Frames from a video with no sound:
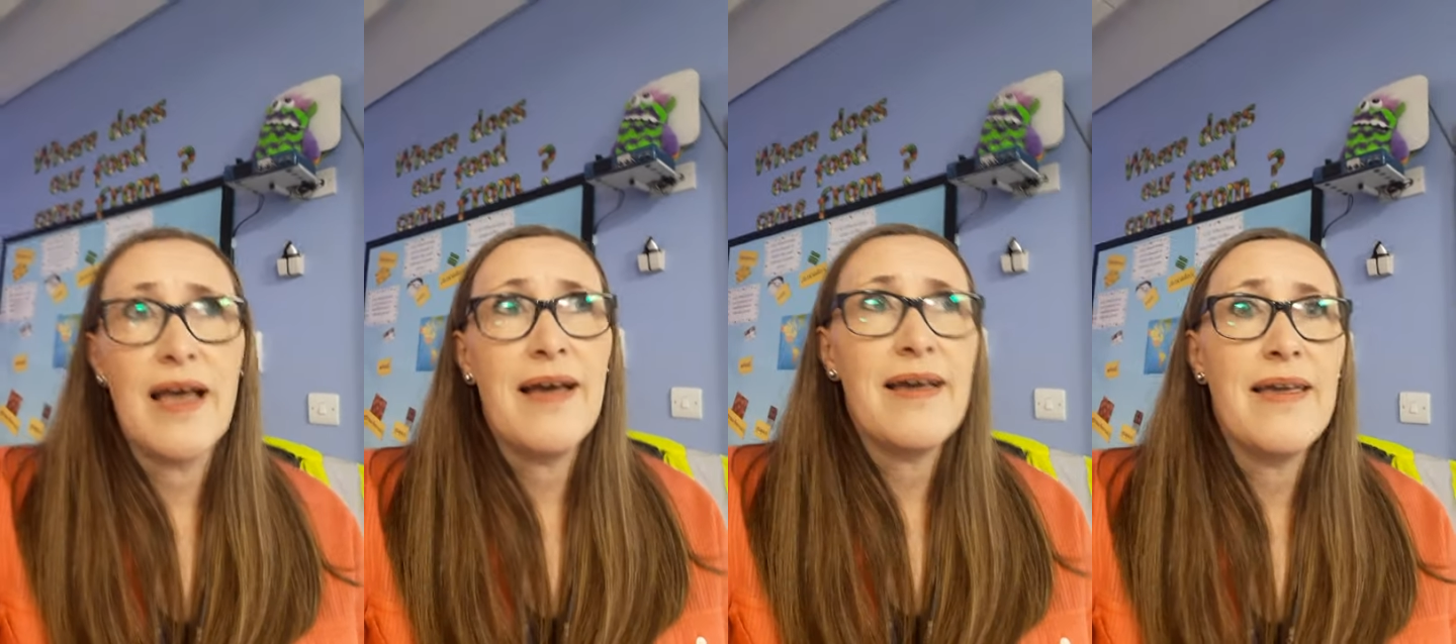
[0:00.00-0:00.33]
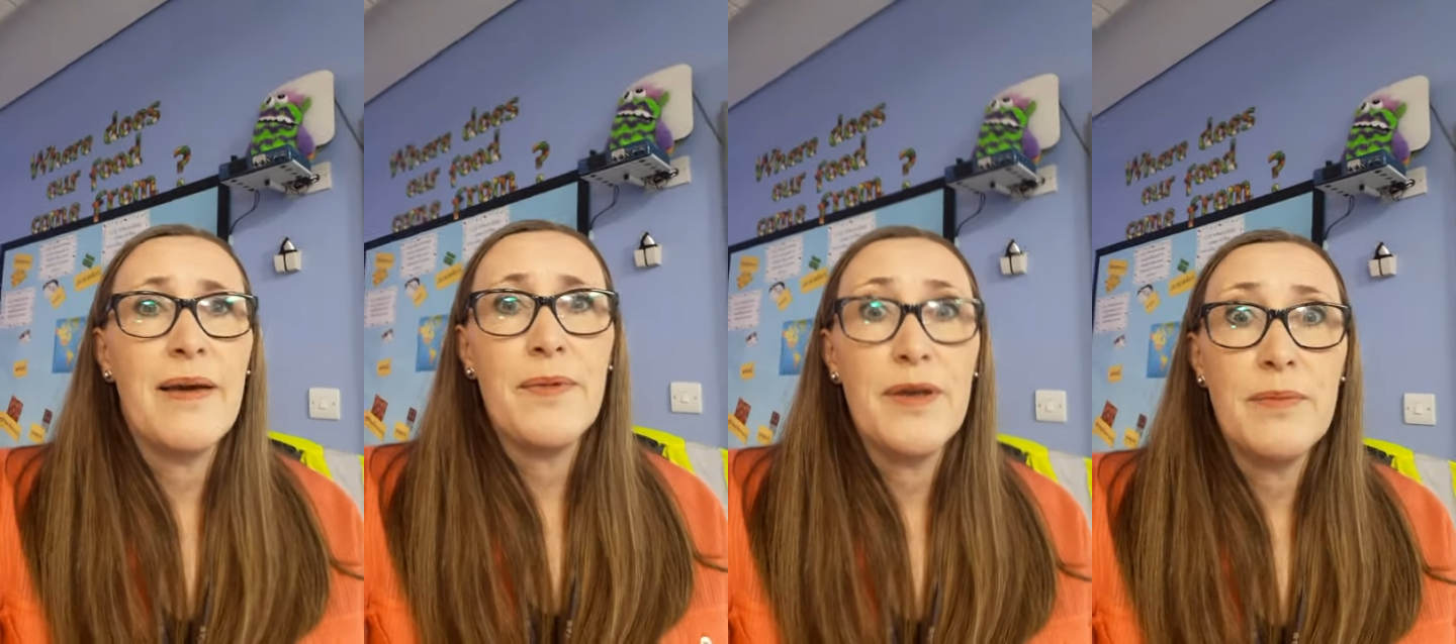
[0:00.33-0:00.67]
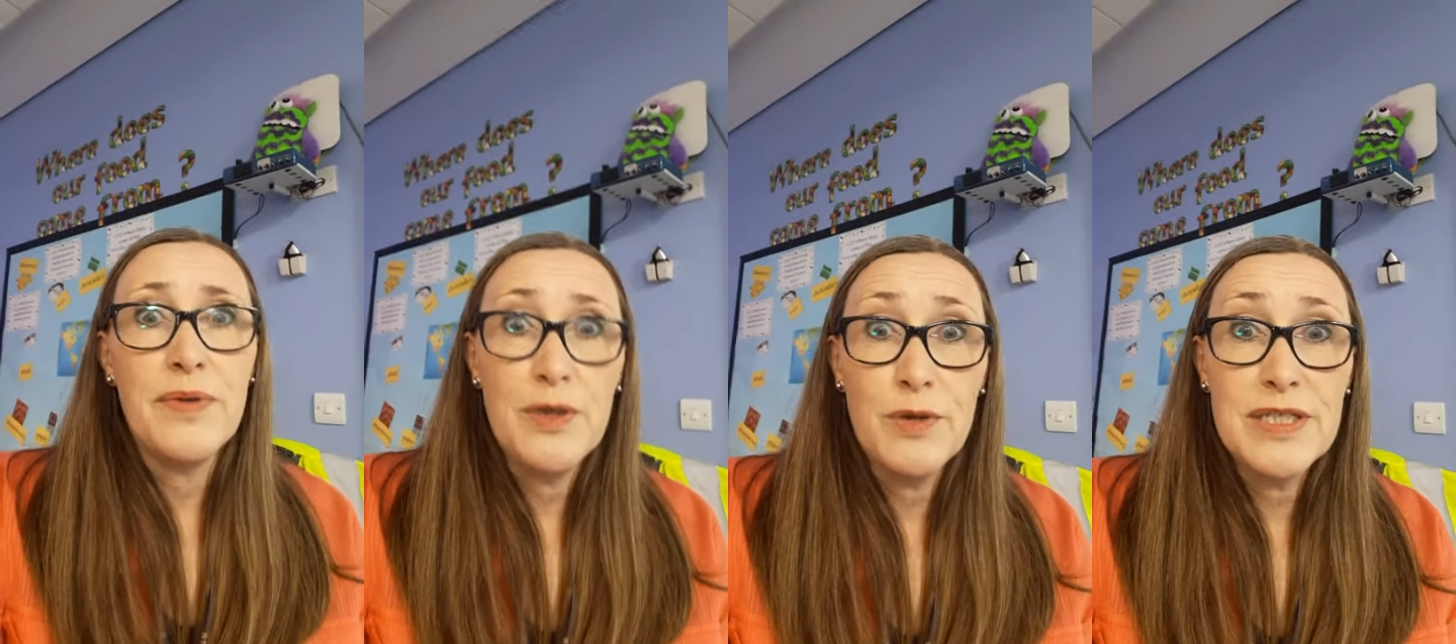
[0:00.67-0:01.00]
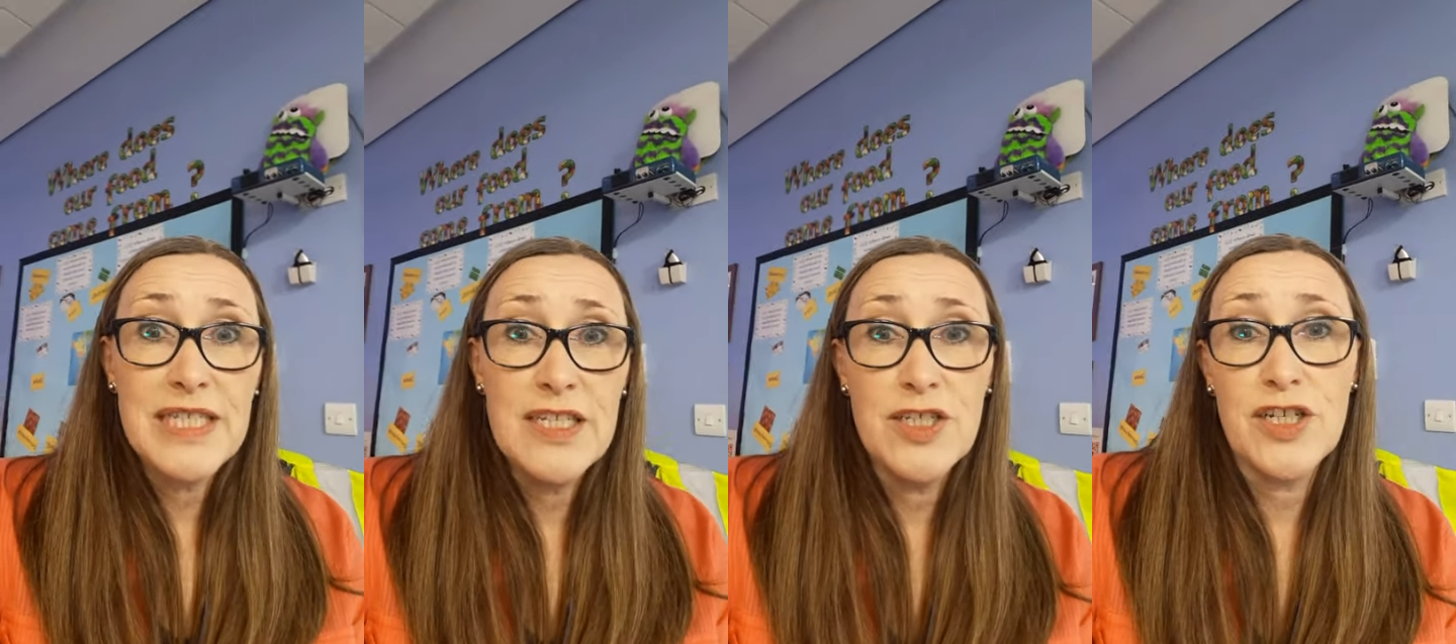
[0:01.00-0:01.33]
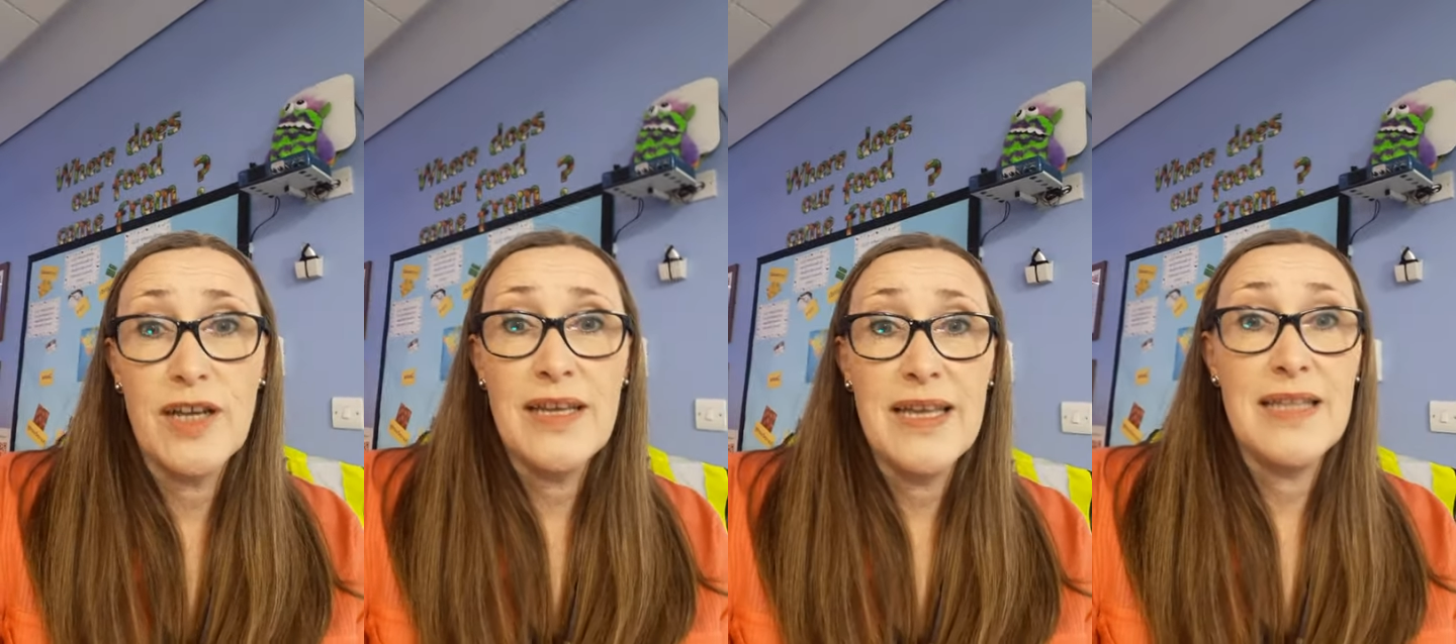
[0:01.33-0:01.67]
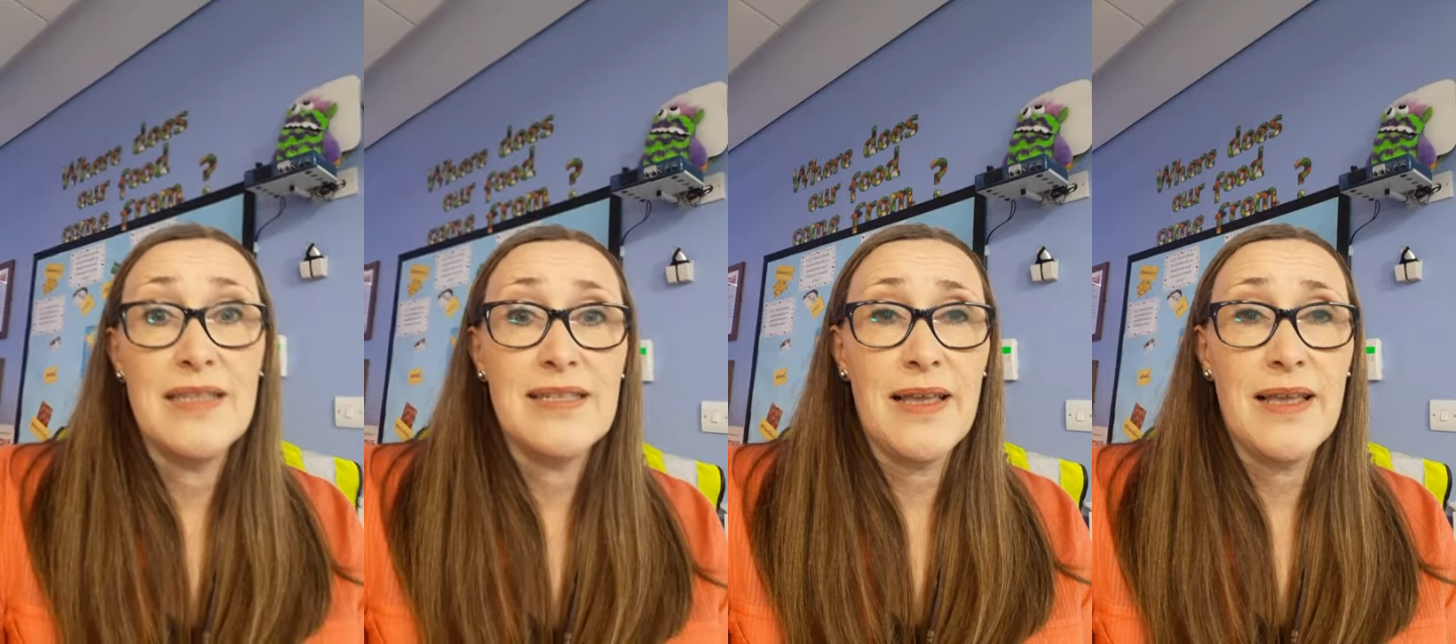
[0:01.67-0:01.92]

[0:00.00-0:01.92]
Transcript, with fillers: I am going to be your teacher in